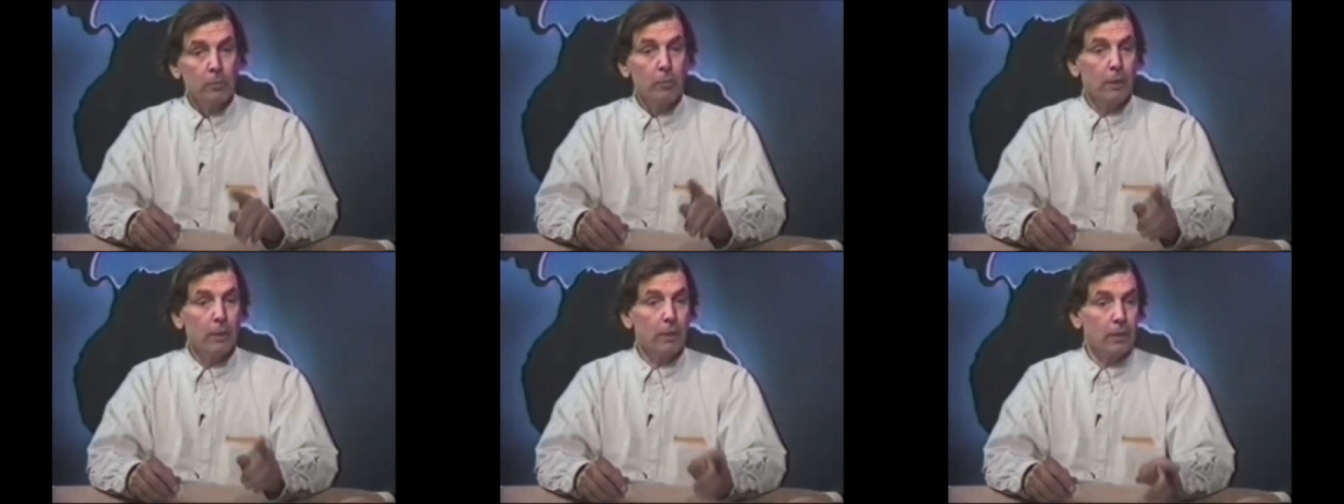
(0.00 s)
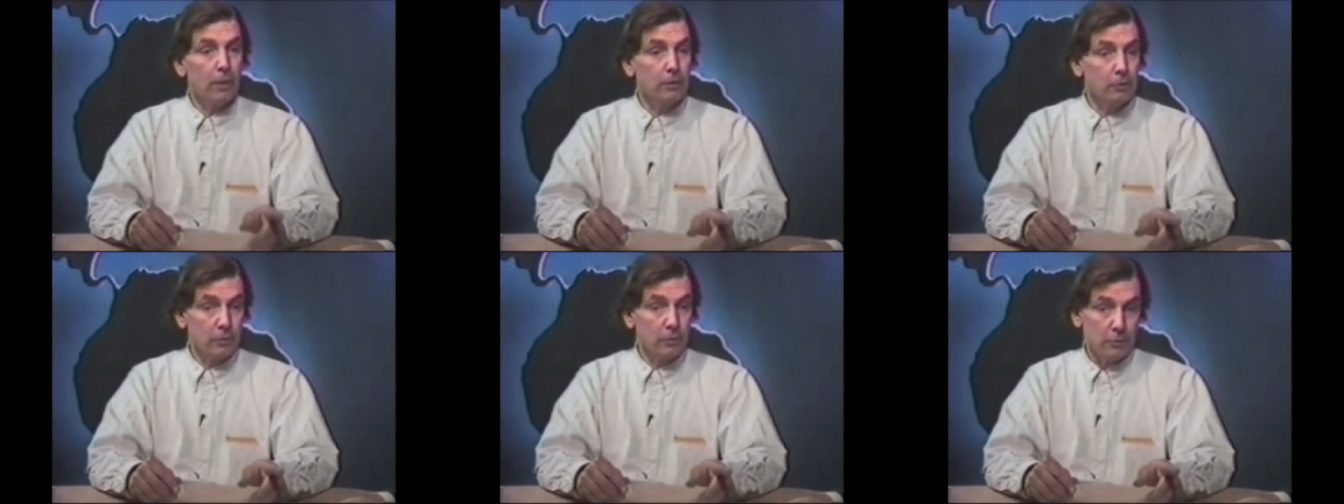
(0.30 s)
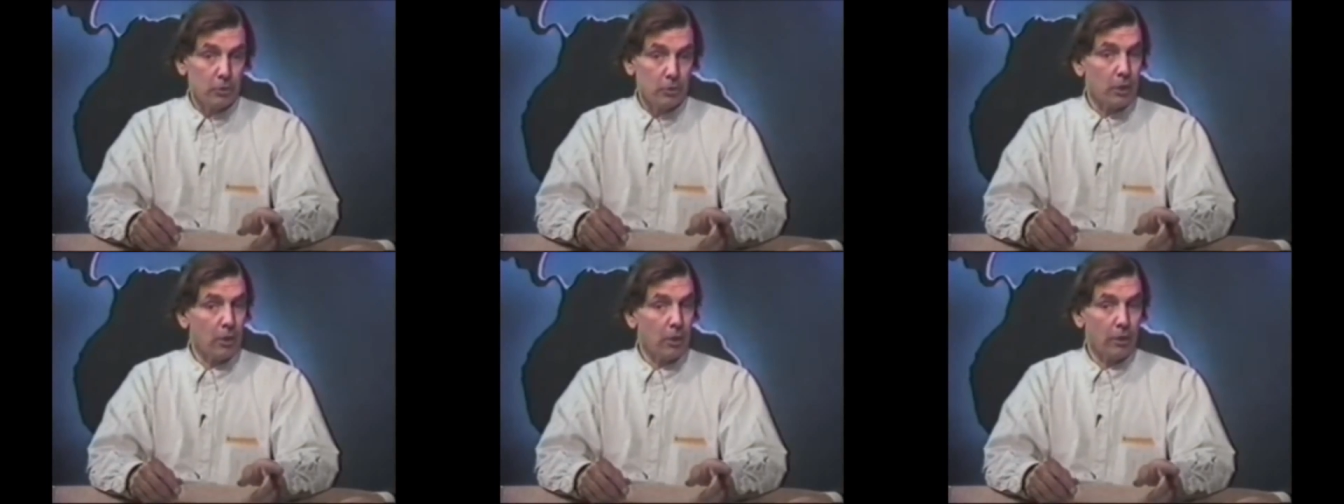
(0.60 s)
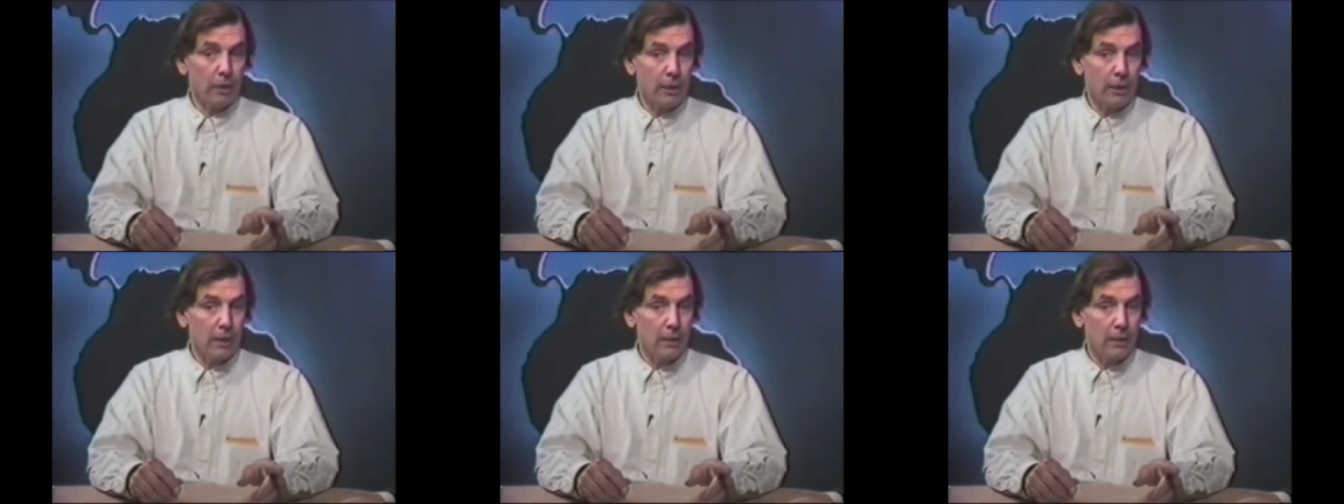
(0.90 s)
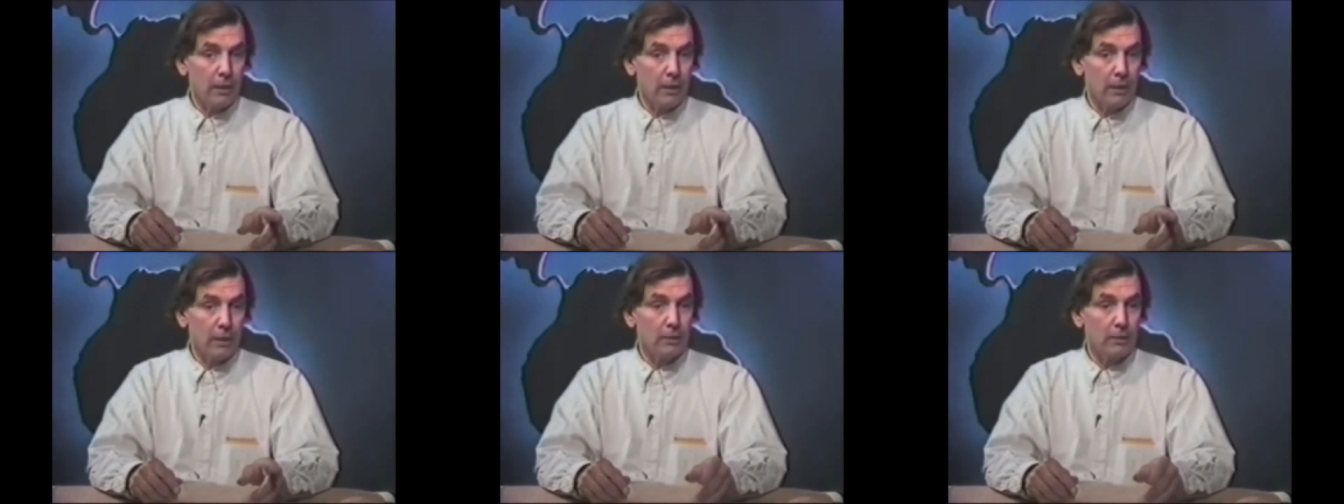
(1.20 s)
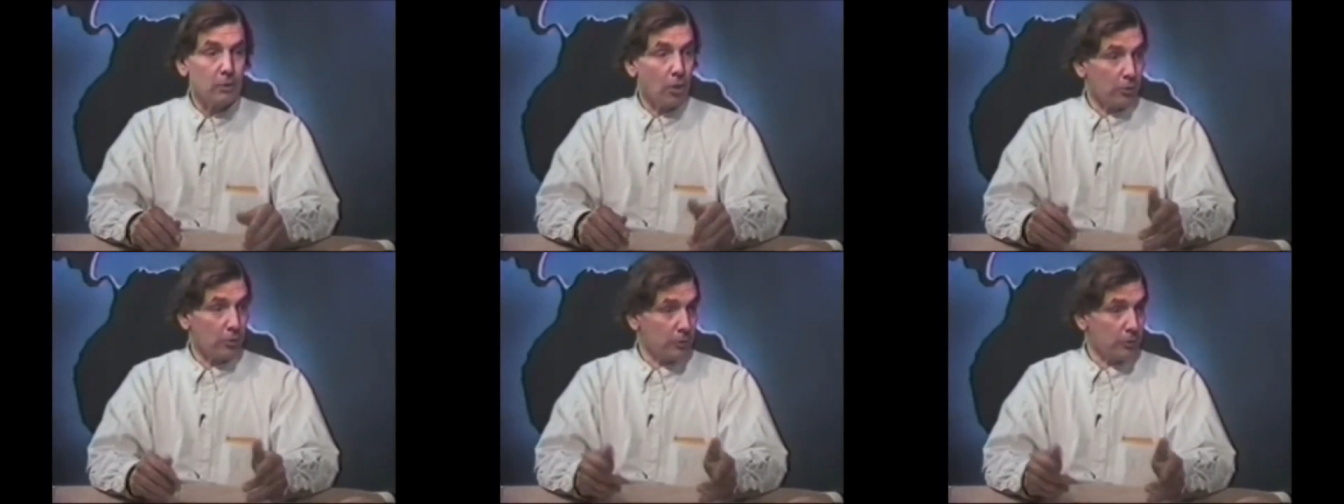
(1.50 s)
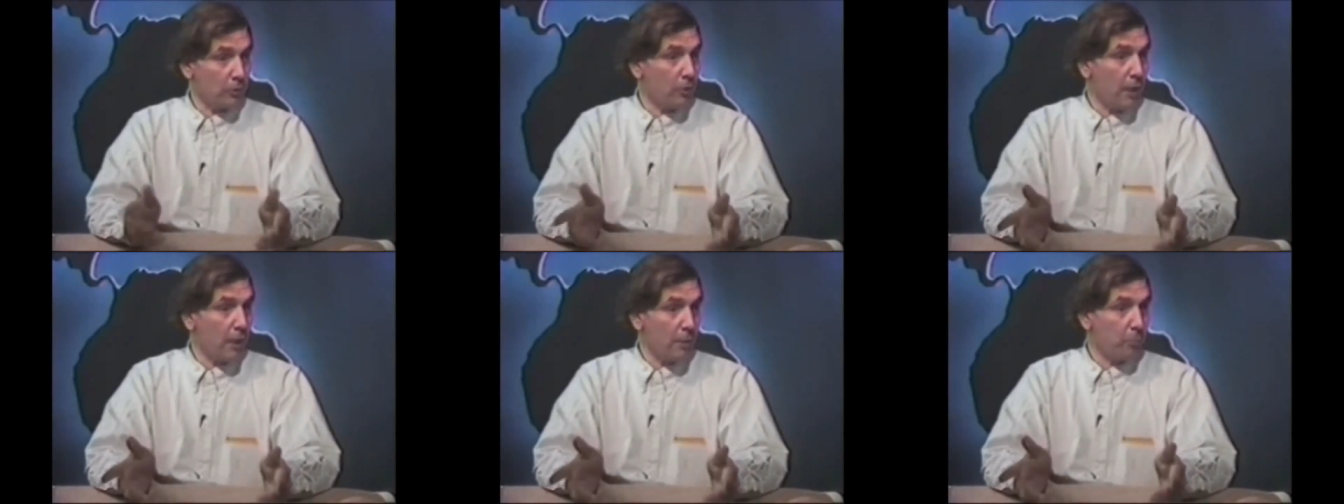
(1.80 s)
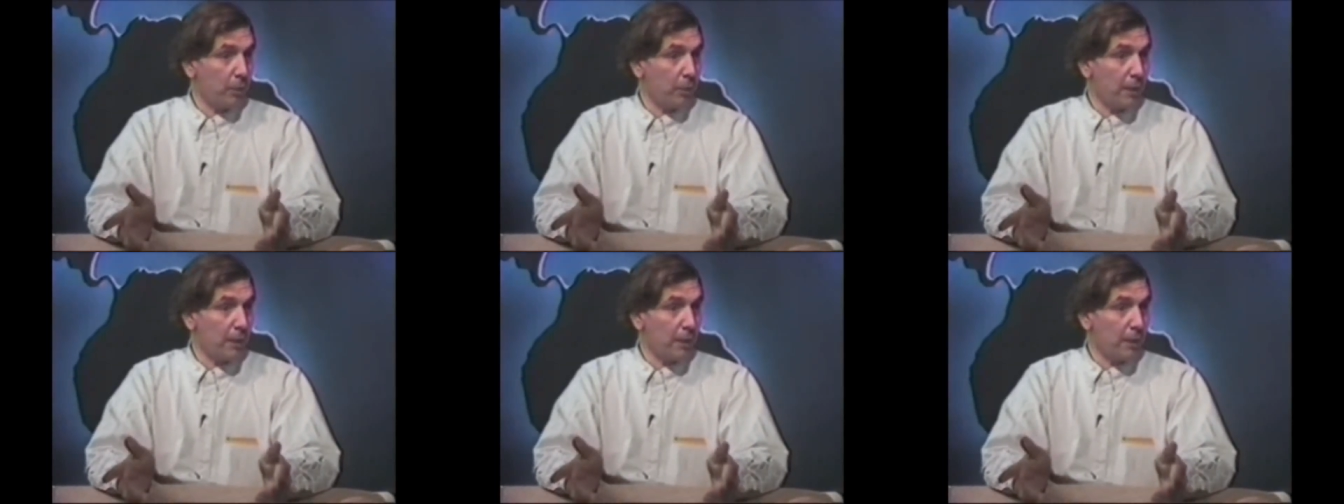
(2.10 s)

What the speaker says: because Cherokee Indians also had